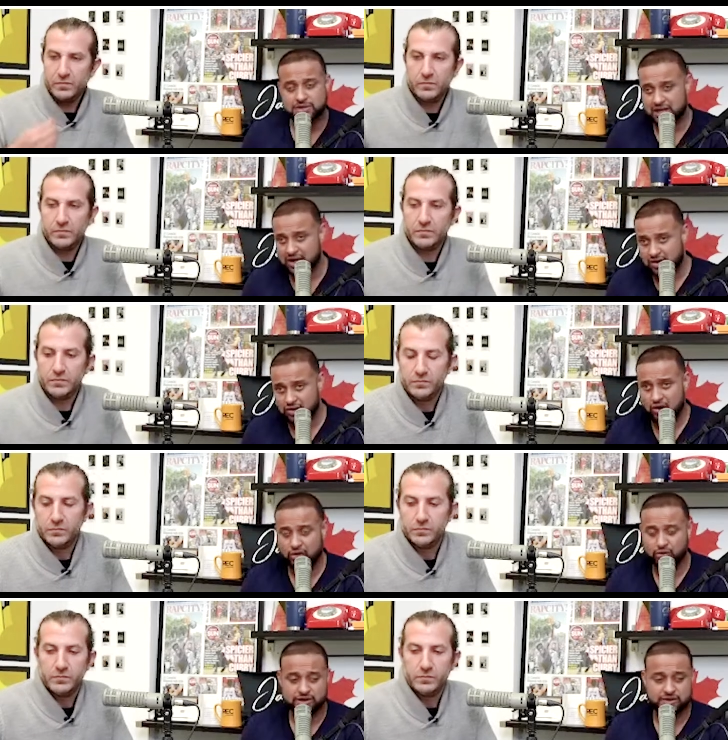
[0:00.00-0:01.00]
Speaker 1: to get on a call
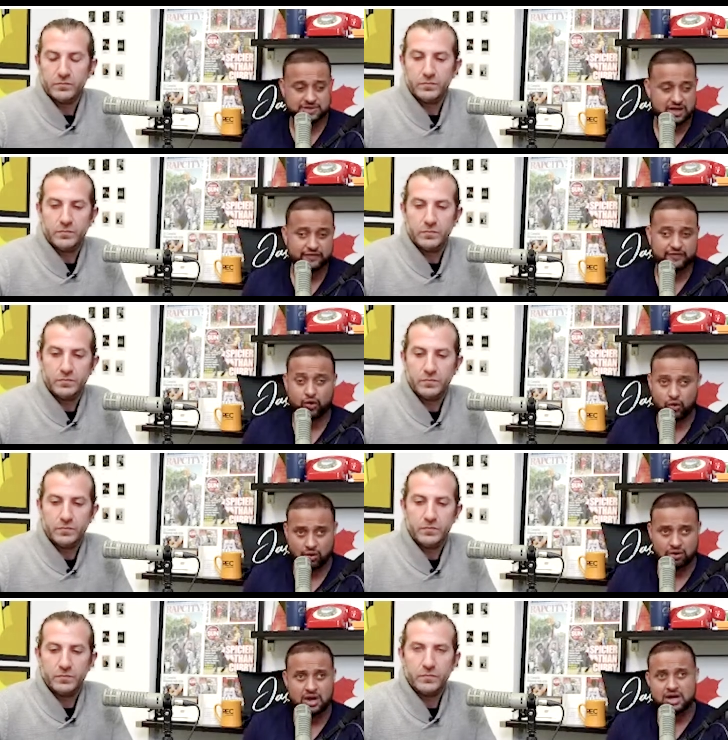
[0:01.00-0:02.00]
with himself or
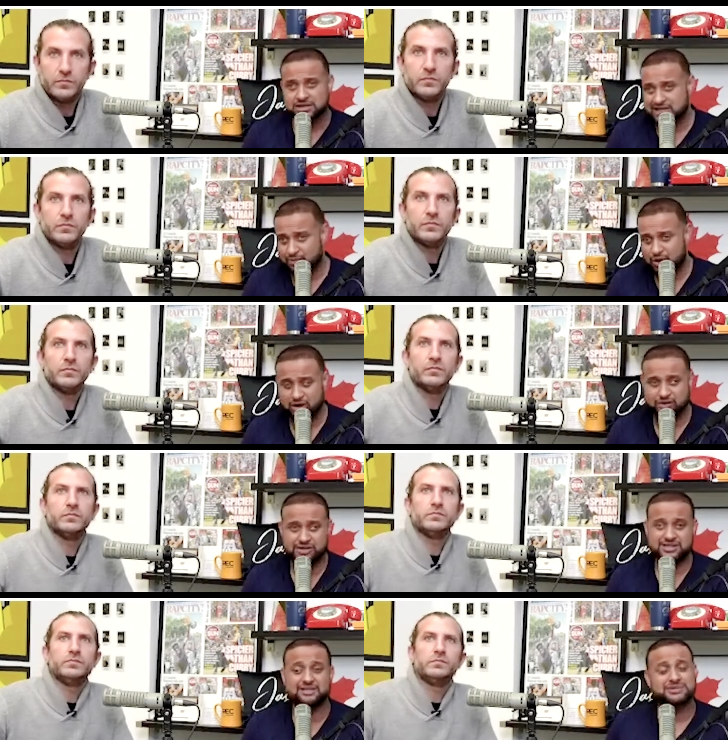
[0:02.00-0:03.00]
someone on the
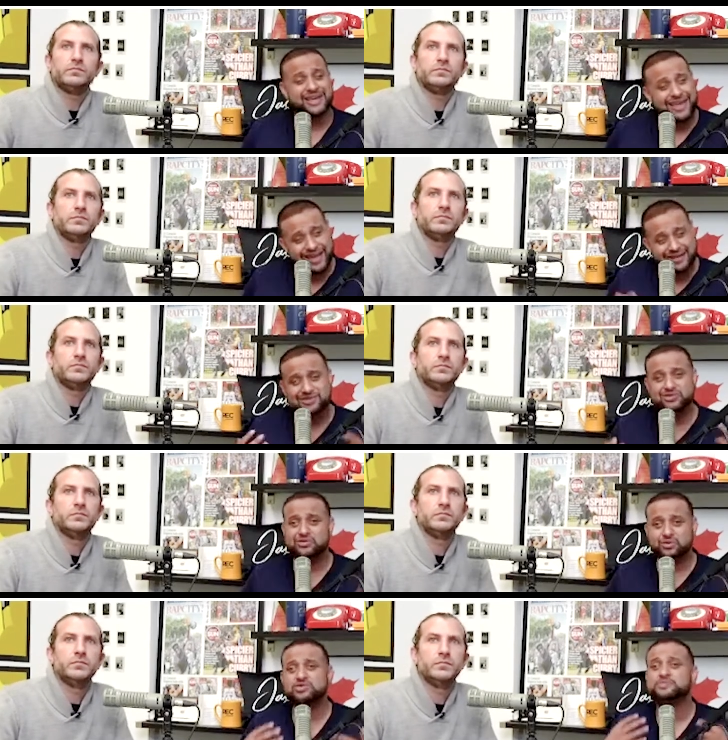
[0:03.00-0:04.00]
team to answer
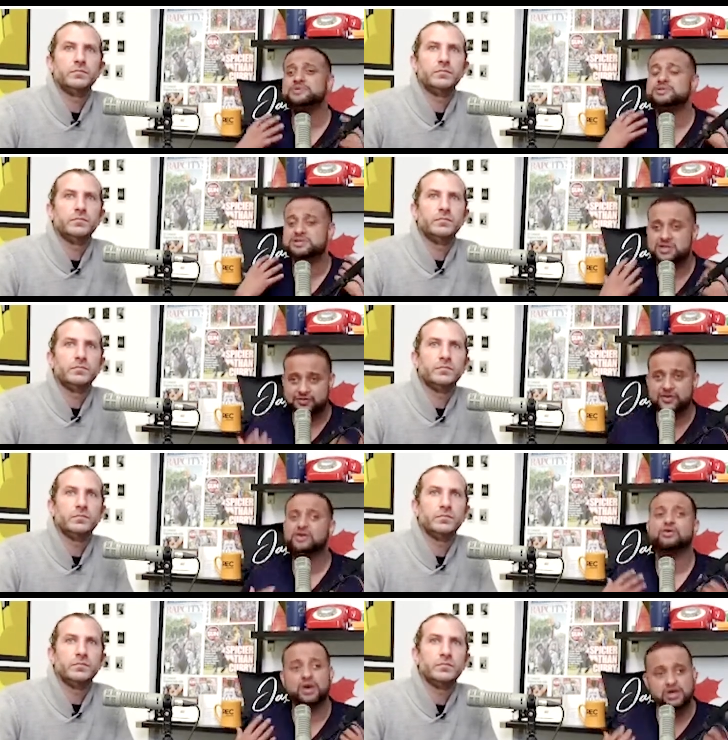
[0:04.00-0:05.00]
those specific
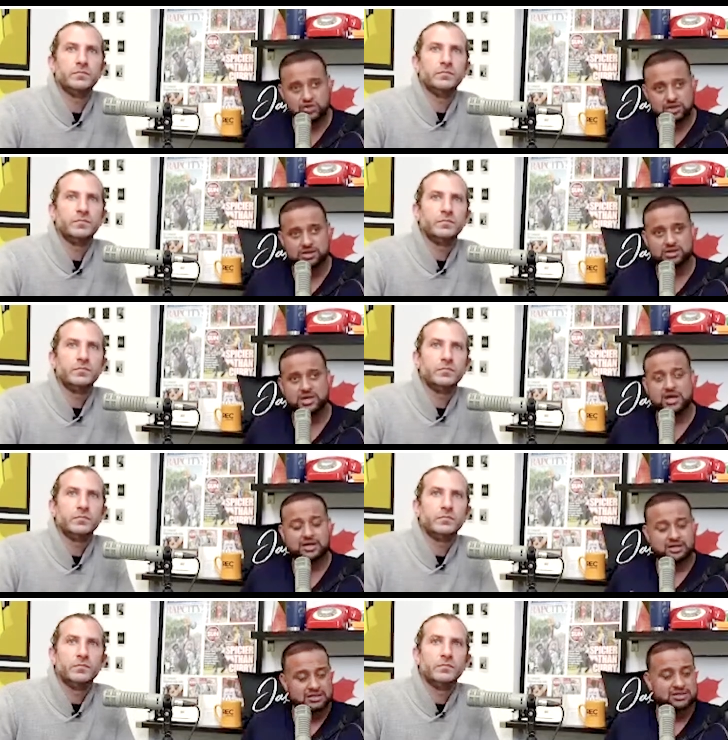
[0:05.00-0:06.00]
questions.
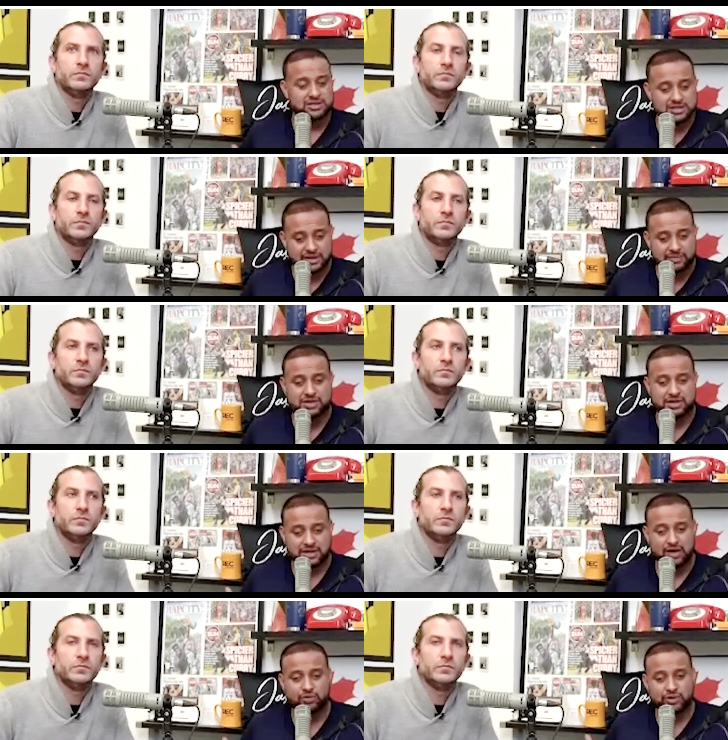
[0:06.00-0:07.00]
This is something that
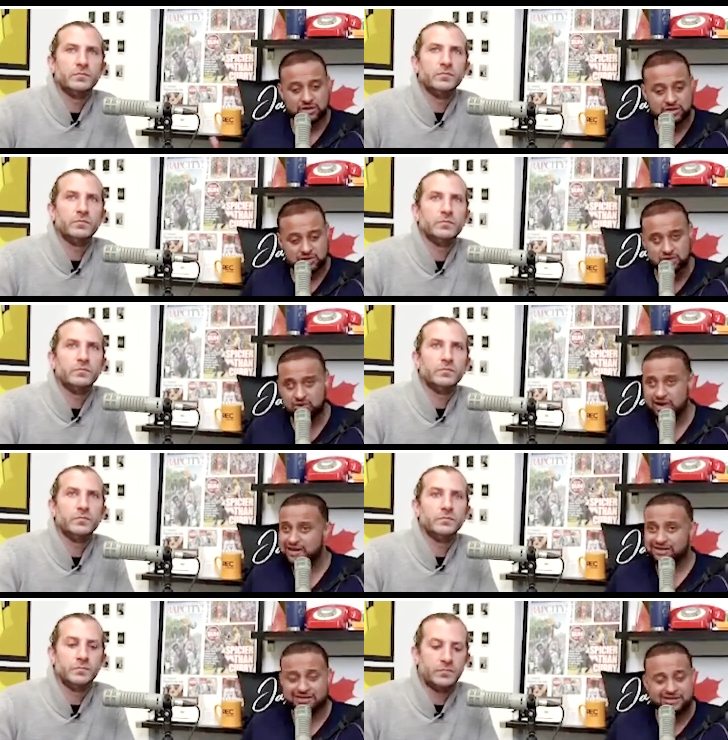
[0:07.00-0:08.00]
we do
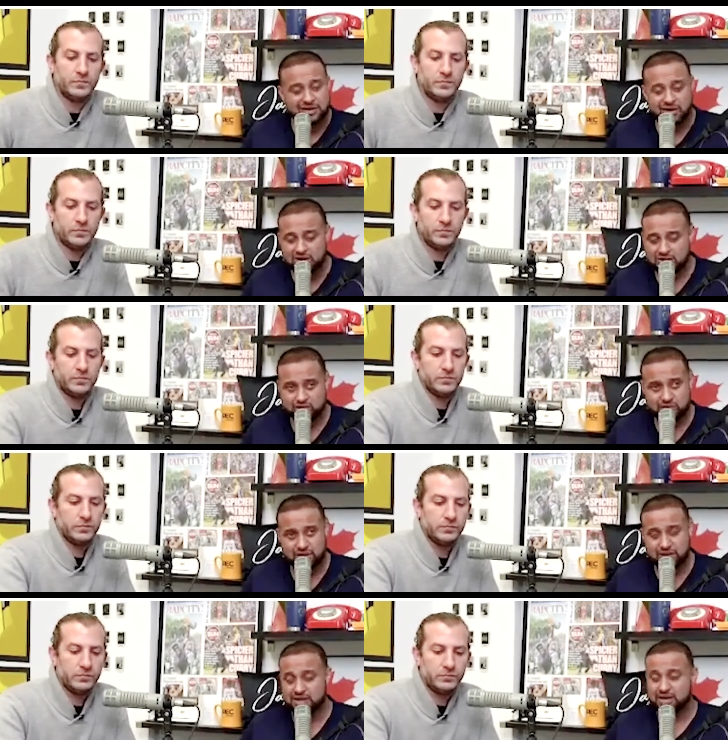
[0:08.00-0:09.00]
doesn't cost you
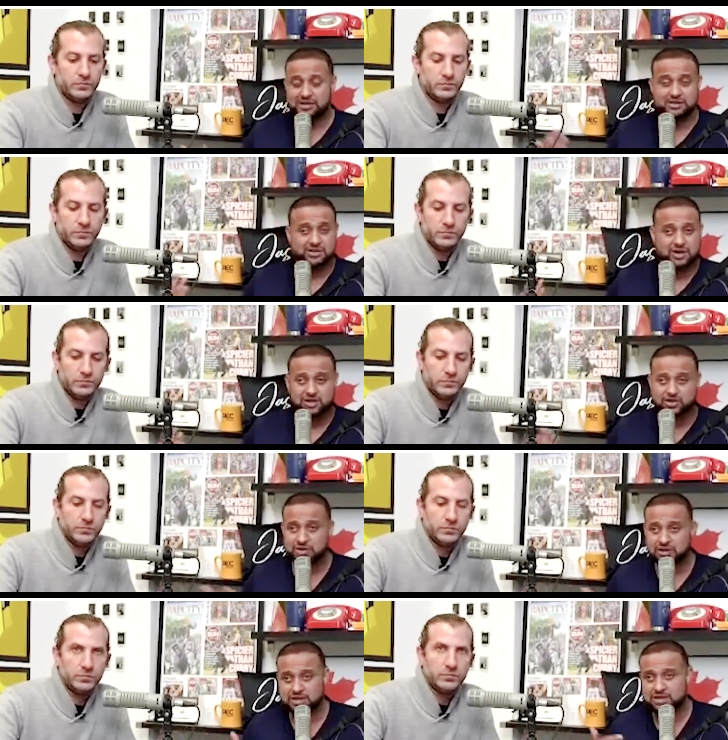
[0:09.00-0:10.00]
anything. It doesn't cost you
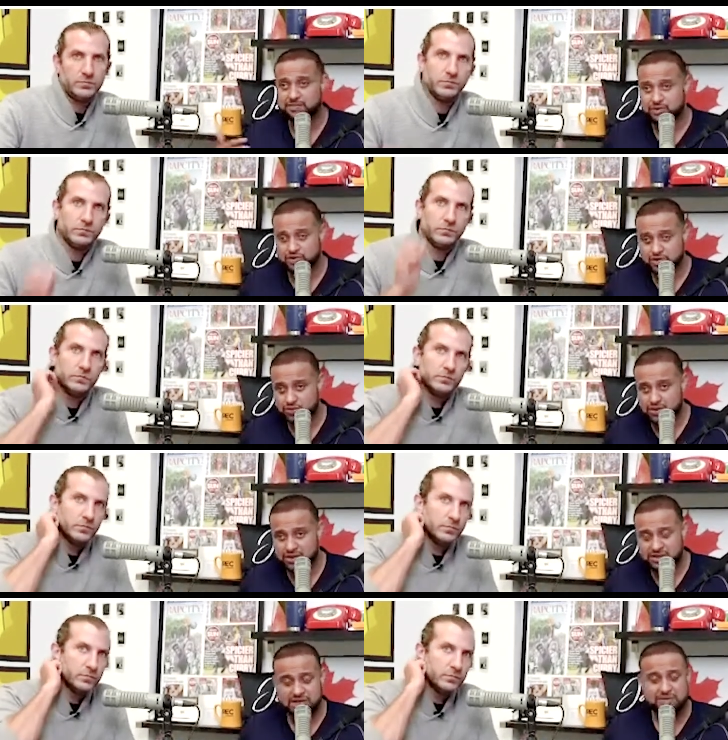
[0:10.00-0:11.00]
anything to purchase with the
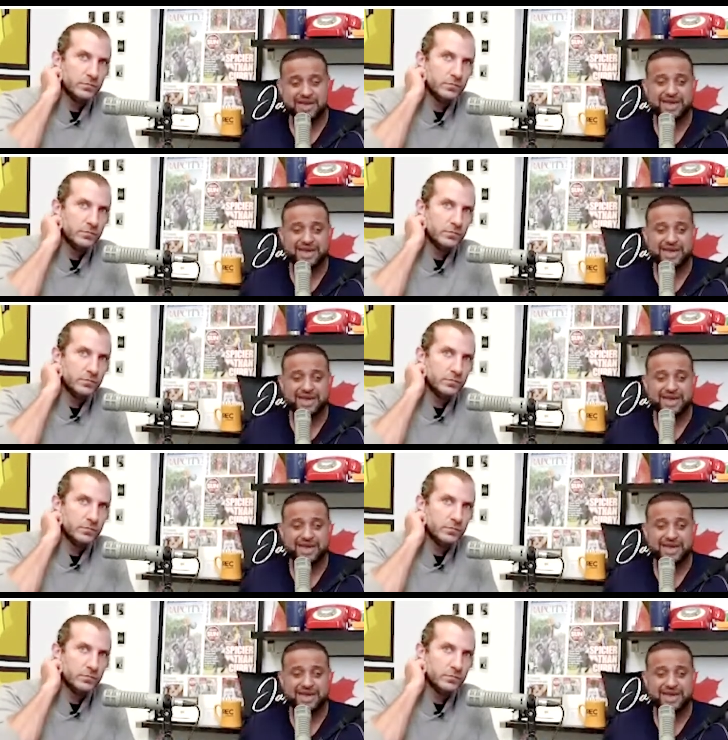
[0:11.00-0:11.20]
team.